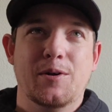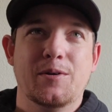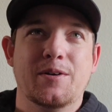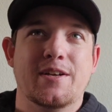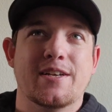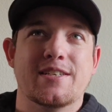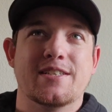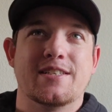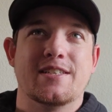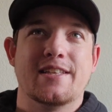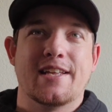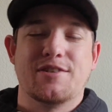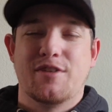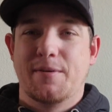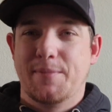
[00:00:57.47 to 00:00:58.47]
mode because
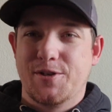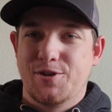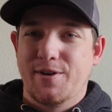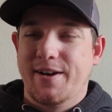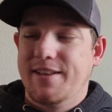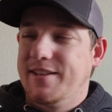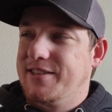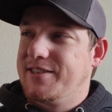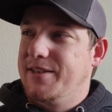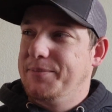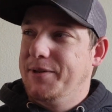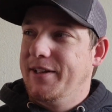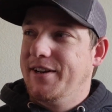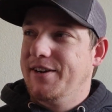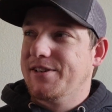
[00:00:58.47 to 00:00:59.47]
that's what I've been trying in the
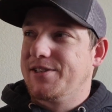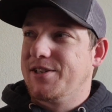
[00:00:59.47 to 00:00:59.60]
simulator.